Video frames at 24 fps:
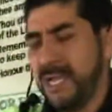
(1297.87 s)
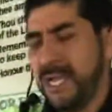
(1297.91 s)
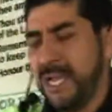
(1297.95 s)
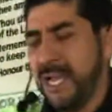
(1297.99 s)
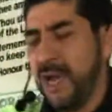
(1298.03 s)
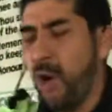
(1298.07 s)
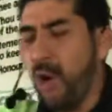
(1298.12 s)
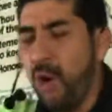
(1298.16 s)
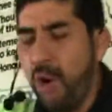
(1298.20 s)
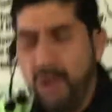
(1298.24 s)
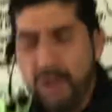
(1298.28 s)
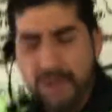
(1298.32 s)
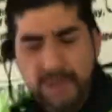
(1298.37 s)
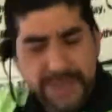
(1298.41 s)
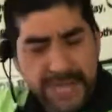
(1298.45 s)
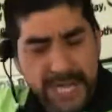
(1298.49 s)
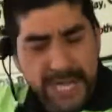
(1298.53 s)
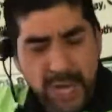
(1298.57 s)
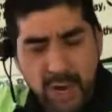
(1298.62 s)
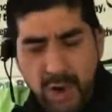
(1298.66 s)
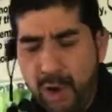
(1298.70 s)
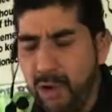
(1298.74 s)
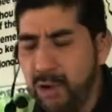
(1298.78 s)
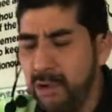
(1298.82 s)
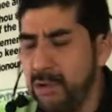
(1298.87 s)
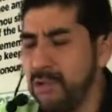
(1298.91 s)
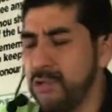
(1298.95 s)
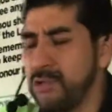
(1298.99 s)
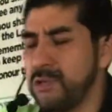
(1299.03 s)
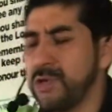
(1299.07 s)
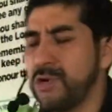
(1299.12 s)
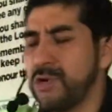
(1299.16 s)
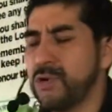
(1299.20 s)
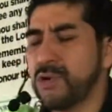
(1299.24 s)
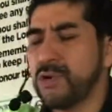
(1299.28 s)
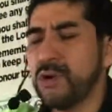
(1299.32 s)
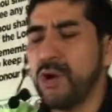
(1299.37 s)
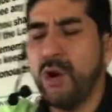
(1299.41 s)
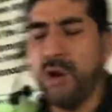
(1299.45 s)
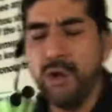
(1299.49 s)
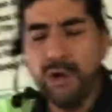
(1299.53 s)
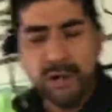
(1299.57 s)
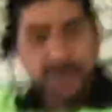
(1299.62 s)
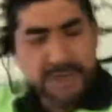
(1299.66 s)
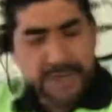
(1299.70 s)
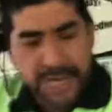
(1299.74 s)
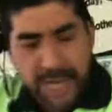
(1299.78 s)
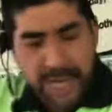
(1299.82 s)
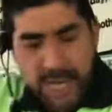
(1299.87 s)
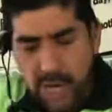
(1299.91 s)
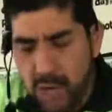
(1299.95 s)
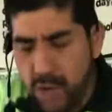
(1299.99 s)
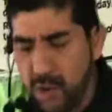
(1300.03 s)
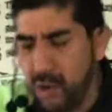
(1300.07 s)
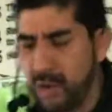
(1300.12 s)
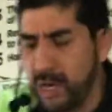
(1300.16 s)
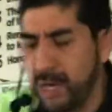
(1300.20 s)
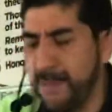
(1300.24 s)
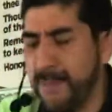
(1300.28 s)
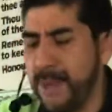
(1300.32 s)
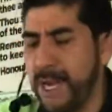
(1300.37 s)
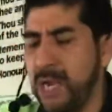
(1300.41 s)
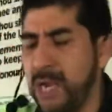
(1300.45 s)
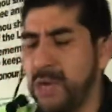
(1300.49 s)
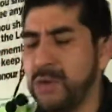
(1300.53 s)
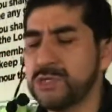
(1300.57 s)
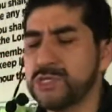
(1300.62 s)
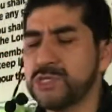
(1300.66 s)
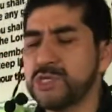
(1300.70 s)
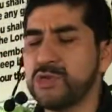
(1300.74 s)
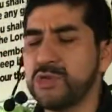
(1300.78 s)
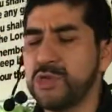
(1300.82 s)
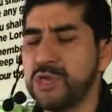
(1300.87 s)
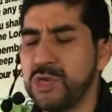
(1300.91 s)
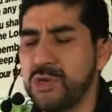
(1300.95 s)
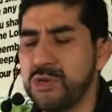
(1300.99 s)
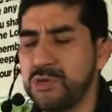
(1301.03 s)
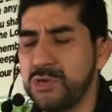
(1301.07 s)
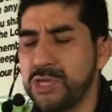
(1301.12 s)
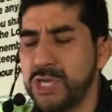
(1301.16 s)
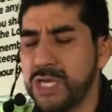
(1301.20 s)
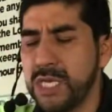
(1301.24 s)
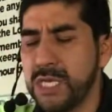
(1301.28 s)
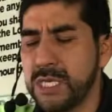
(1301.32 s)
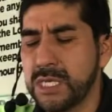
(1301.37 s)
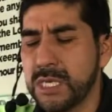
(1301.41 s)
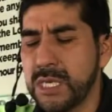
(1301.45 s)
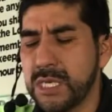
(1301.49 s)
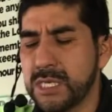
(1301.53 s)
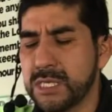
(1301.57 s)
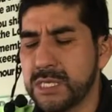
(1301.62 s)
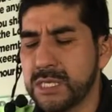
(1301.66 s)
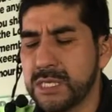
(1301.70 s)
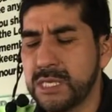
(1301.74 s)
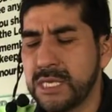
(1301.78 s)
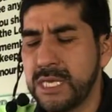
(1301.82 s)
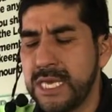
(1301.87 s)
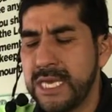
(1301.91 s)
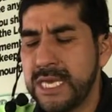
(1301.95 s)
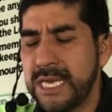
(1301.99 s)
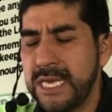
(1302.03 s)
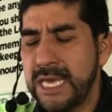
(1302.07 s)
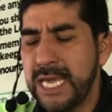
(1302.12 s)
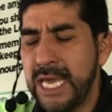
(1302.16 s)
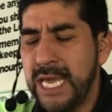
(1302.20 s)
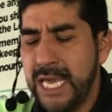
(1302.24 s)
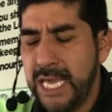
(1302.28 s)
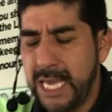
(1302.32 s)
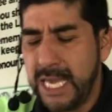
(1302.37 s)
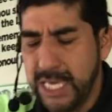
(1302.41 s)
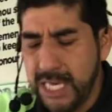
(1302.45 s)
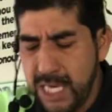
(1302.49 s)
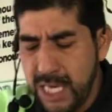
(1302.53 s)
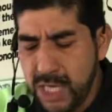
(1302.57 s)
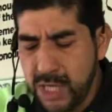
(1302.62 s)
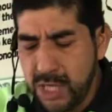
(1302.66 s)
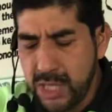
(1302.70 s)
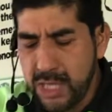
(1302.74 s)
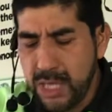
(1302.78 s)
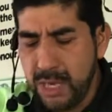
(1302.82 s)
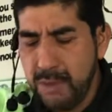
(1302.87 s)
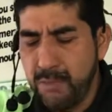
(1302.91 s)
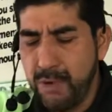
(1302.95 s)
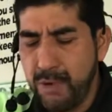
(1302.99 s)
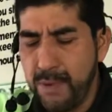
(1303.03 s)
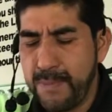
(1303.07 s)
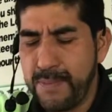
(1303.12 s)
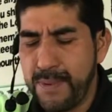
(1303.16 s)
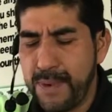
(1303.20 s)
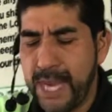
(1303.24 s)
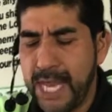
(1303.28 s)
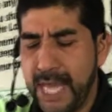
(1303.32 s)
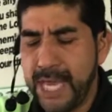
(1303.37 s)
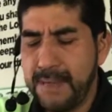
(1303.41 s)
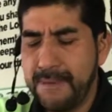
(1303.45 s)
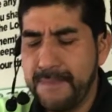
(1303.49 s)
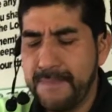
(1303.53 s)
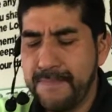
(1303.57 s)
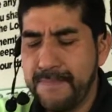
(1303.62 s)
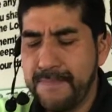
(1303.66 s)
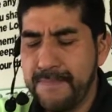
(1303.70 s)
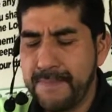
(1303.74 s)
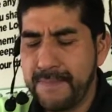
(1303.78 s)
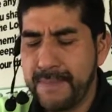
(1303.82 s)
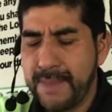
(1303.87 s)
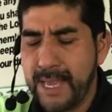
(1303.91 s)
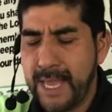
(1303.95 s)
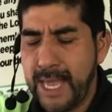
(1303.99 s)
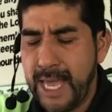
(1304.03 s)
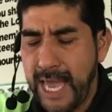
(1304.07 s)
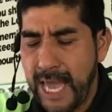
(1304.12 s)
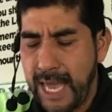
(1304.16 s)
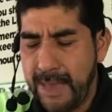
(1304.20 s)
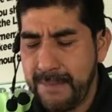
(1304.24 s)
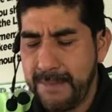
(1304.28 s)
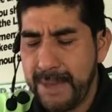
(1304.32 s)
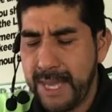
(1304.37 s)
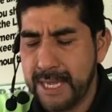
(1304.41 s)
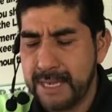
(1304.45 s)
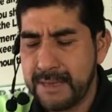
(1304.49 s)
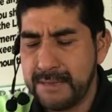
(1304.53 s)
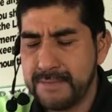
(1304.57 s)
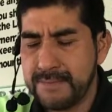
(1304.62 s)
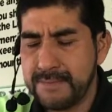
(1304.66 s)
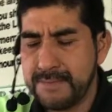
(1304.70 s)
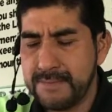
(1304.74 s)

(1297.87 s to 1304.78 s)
All the all, Lord, all the glory belongs to you, Jesus. In Jesus' name we pray. Amen. Yeah.